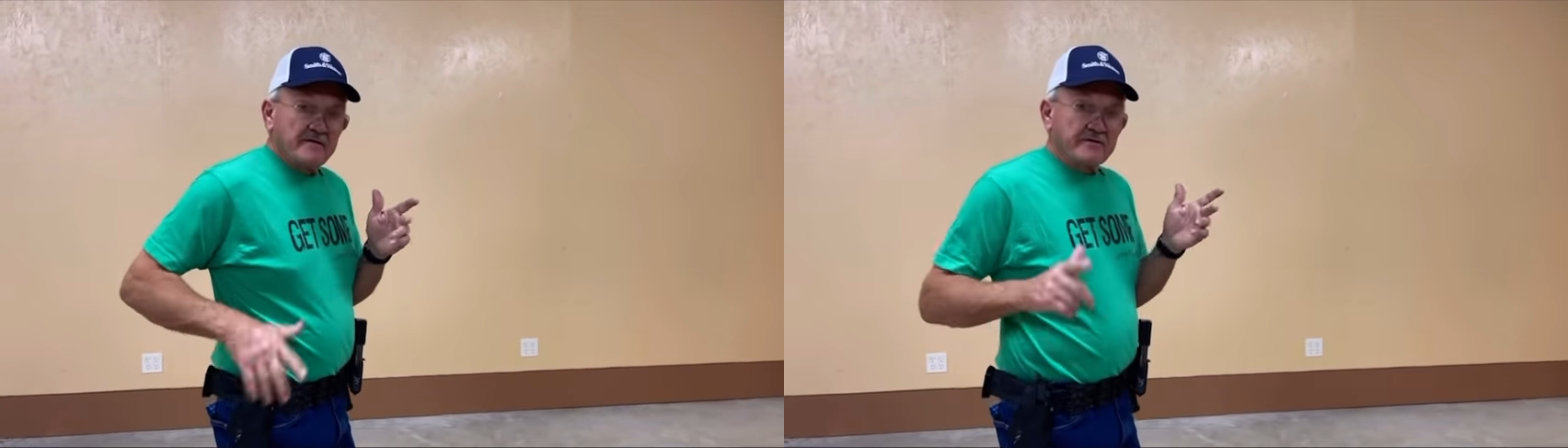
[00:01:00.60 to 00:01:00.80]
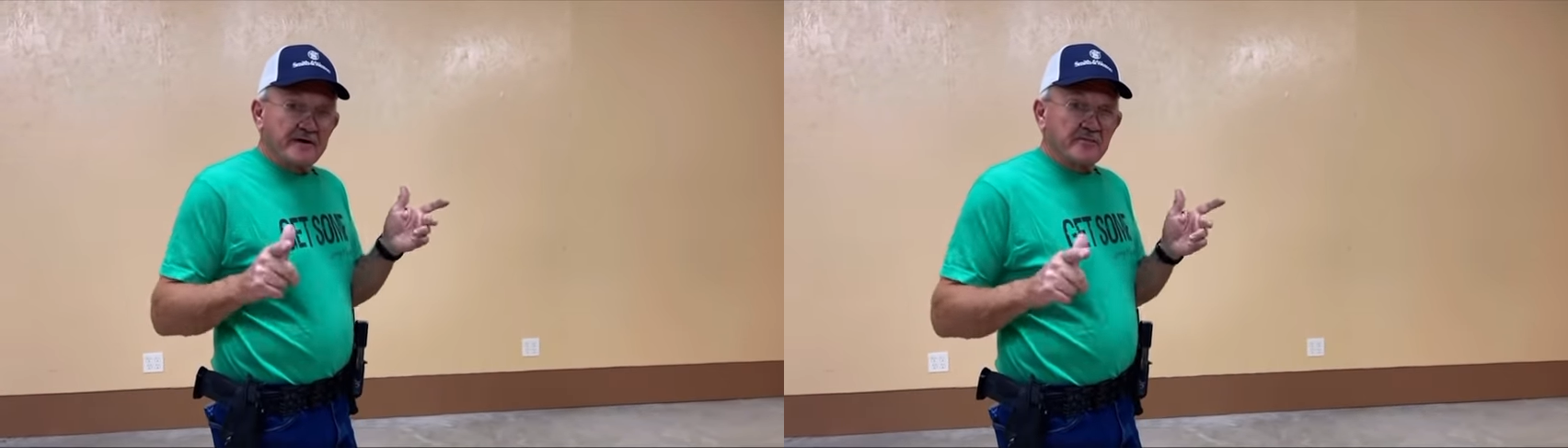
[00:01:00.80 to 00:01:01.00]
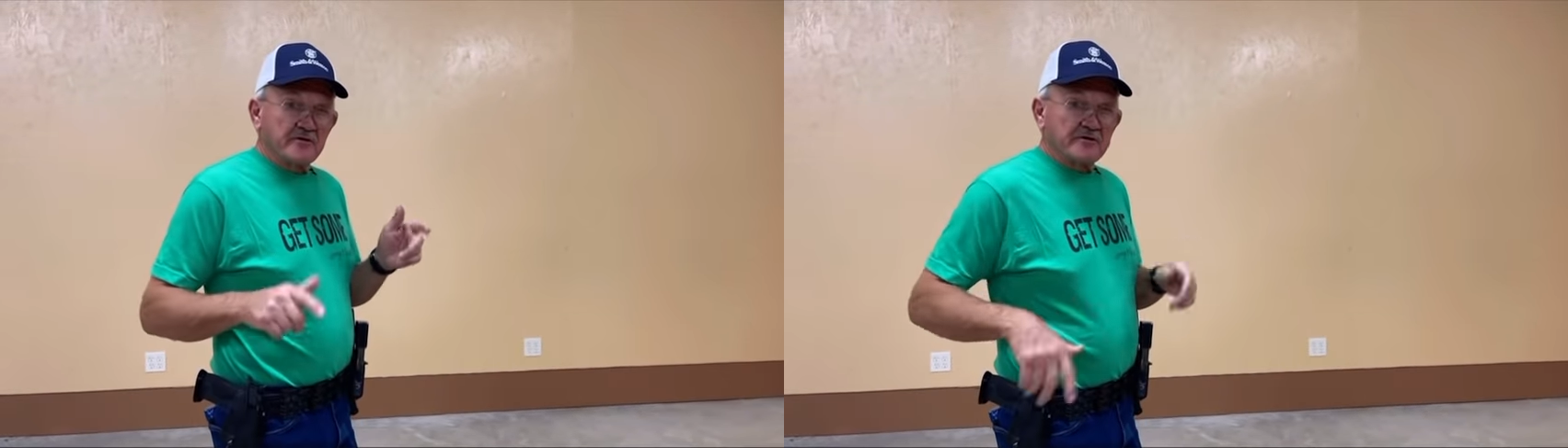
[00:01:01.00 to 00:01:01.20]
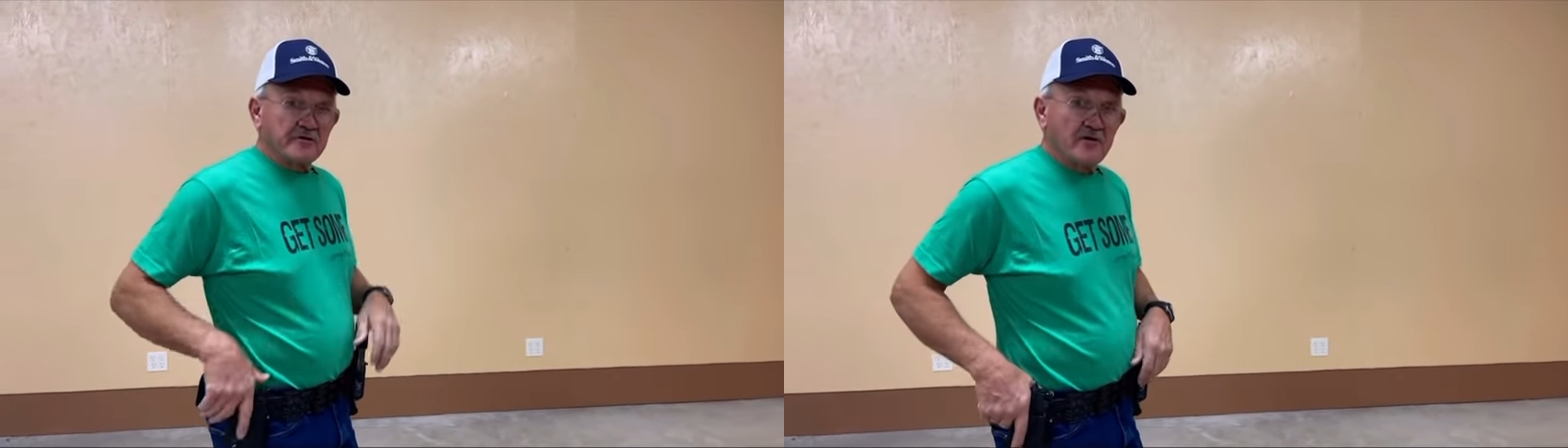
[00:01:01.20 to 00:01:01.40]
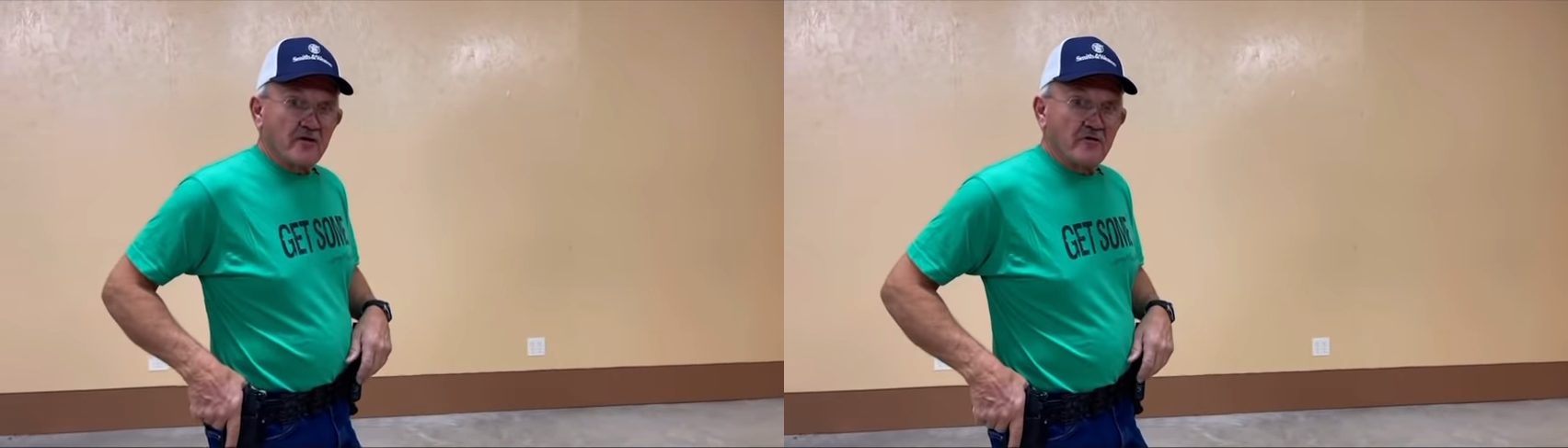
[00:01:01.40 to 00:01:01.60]
that I'm good to
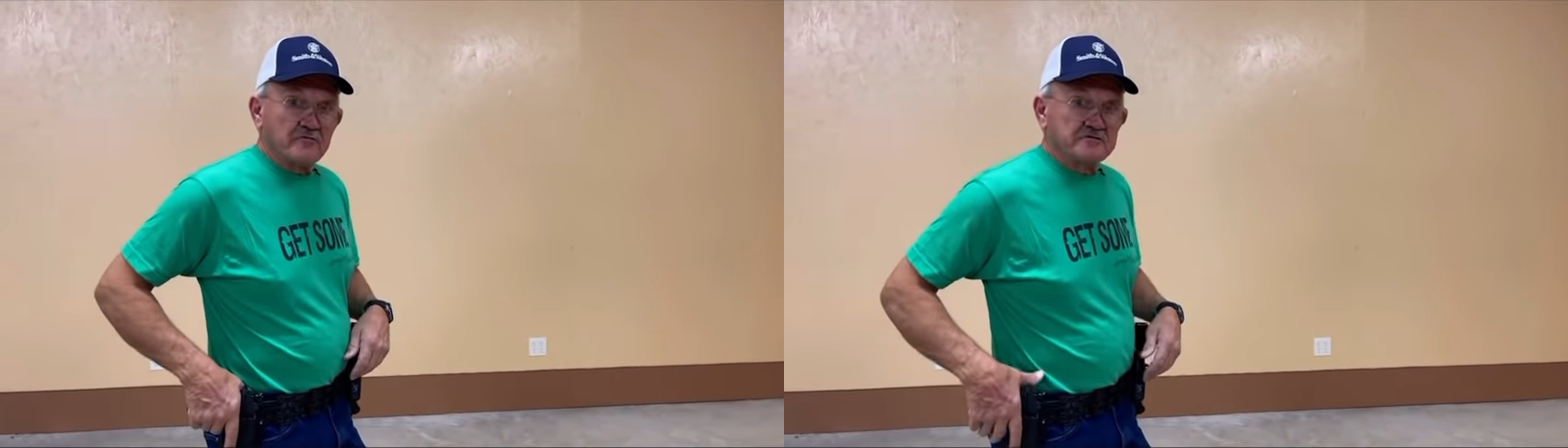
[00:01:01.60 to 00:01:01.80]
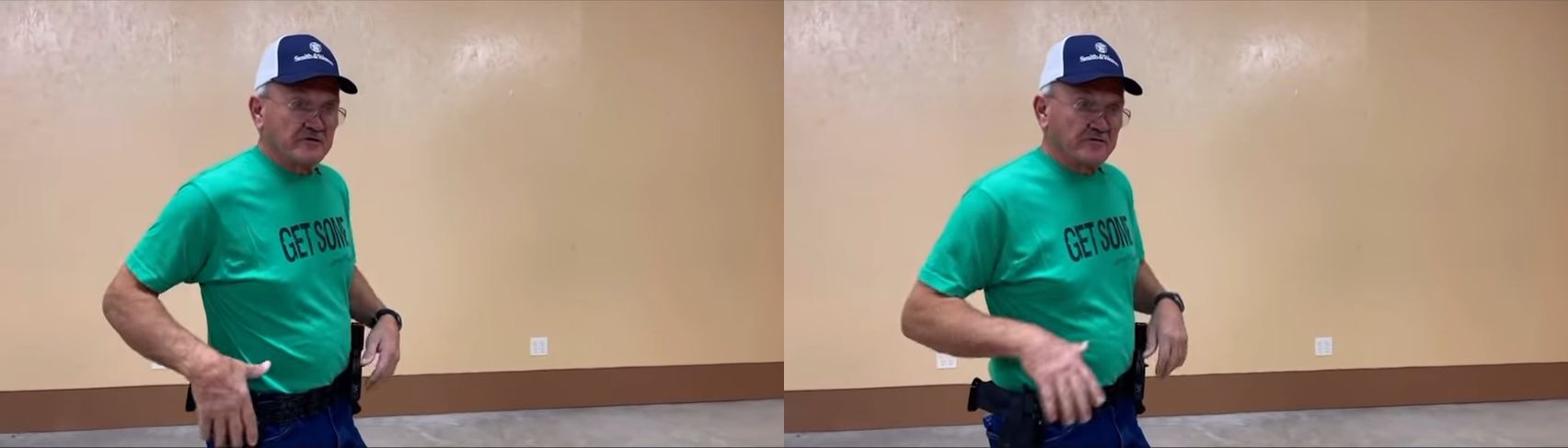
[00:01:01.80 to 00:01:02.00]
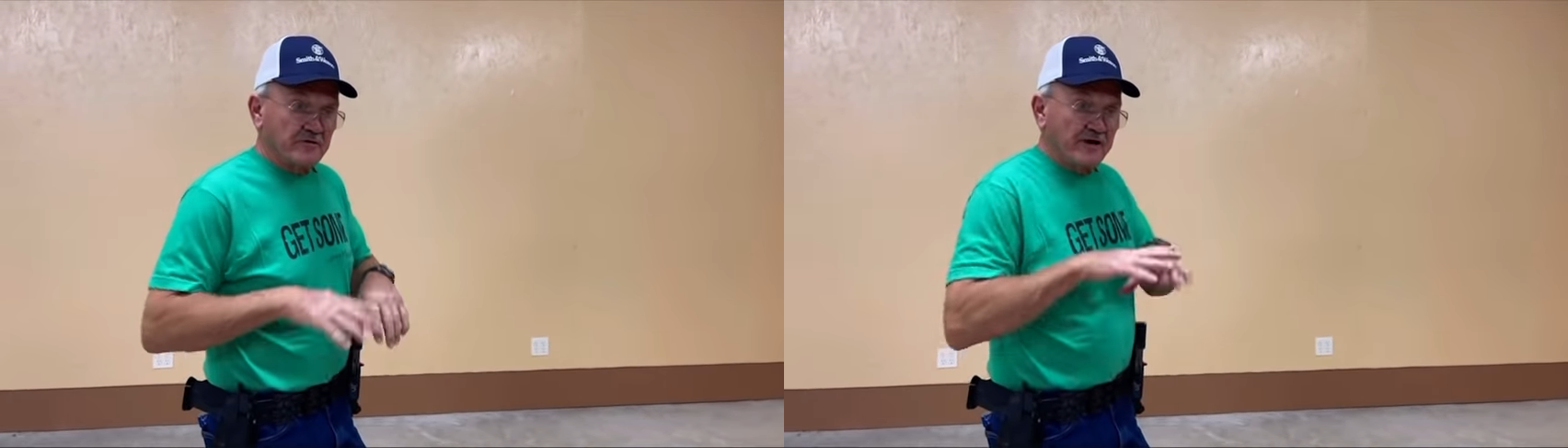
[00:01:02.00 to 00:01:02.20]
go. So no,